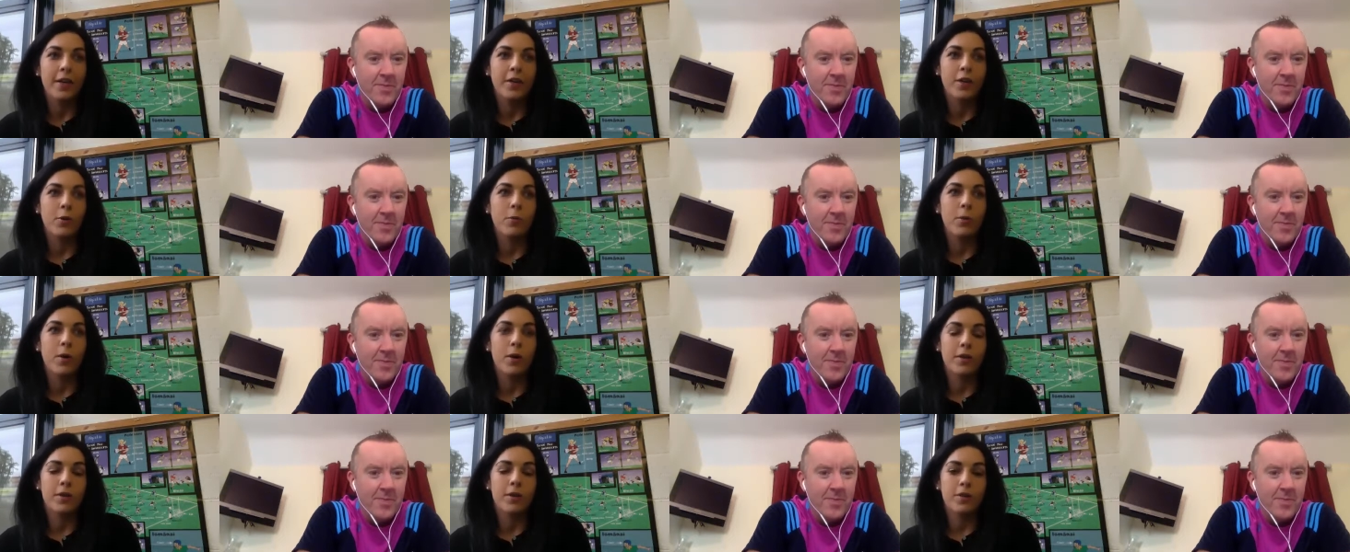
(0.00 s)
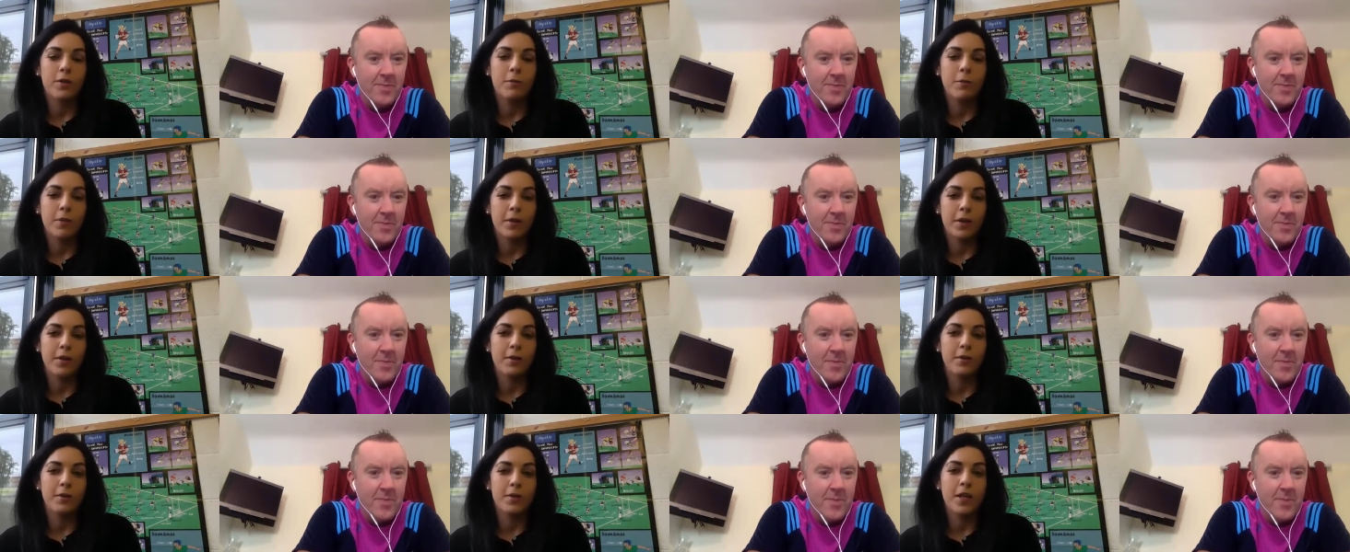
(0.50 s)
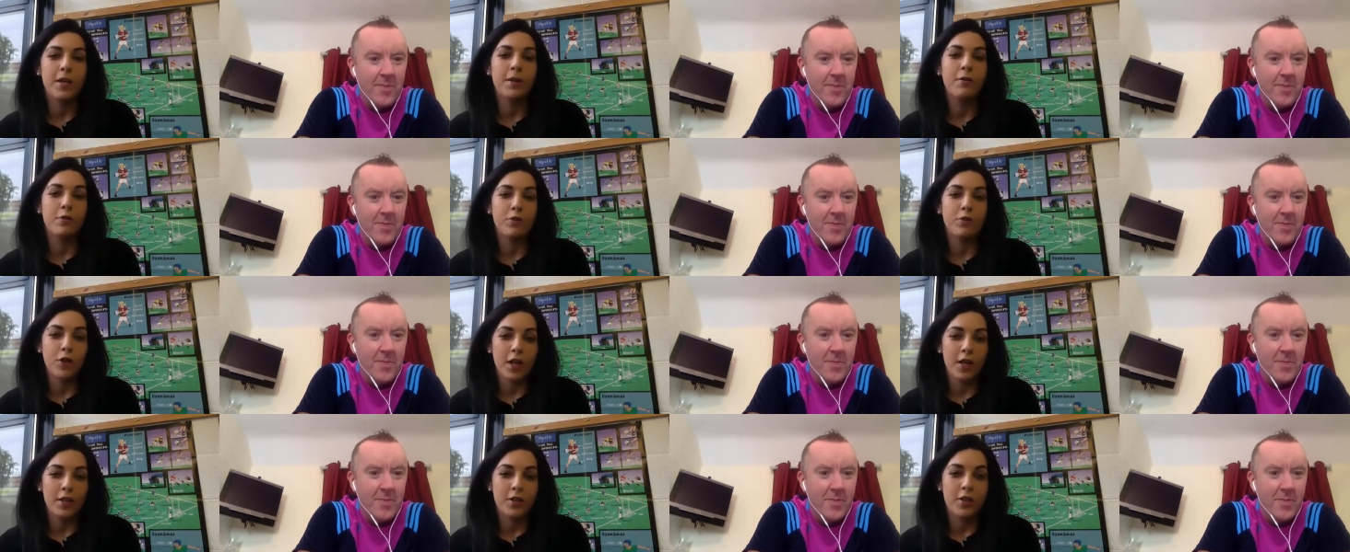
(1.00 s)
Speaker 1: you want somebody who's
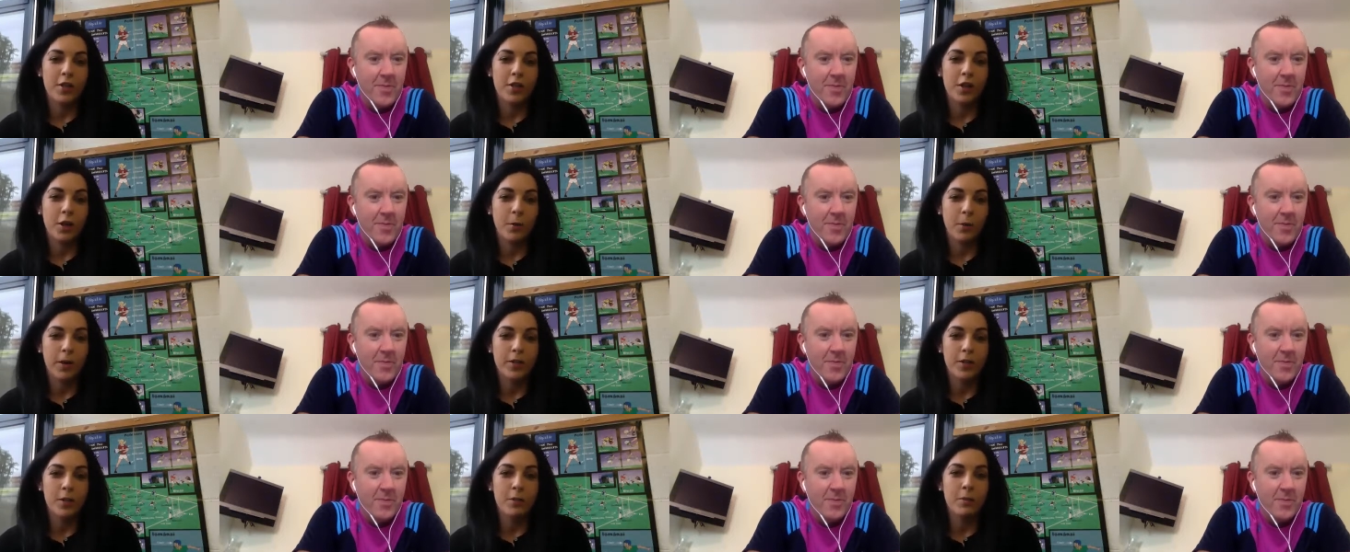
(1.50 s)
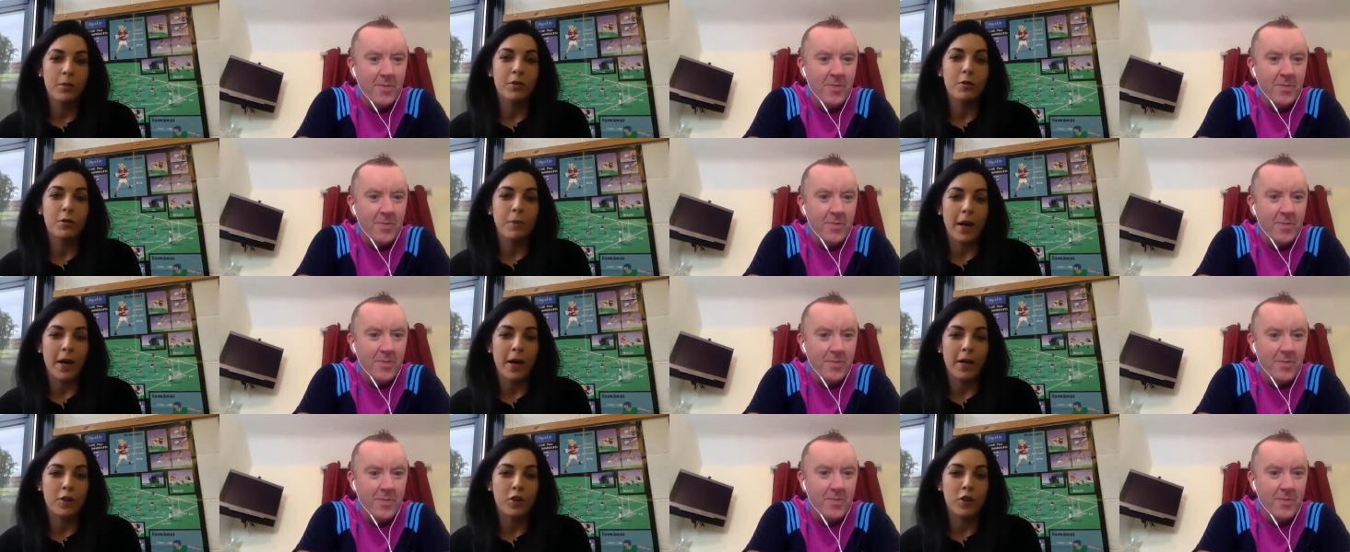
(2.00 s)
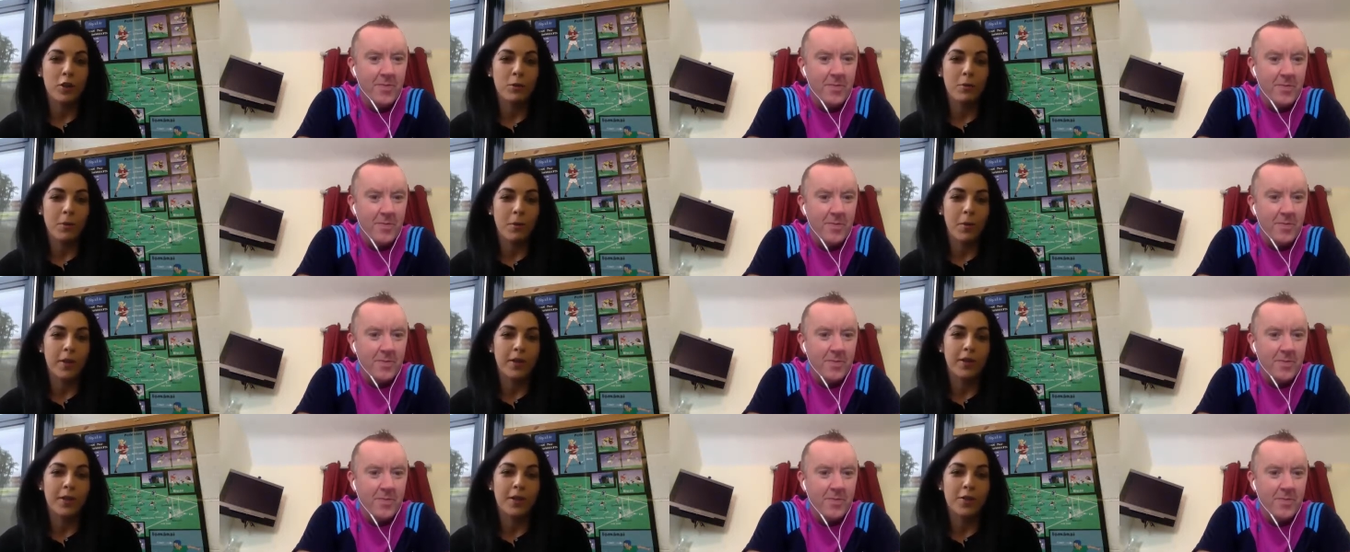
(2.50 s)
energetic, you want somebody who's passionate about
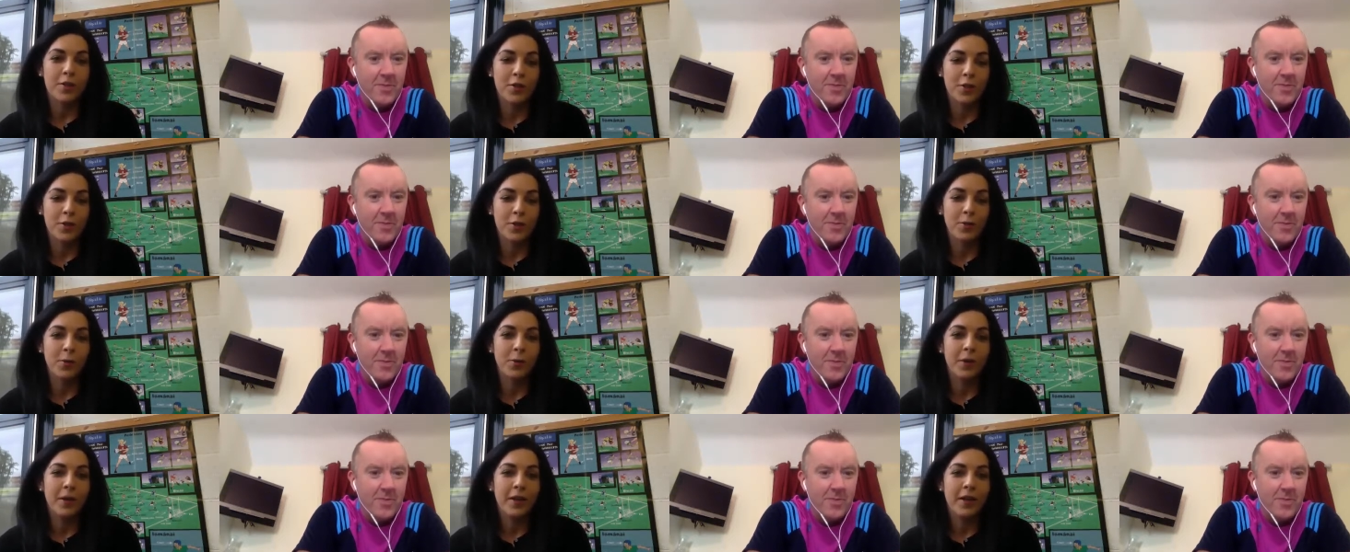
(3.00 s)
what they do.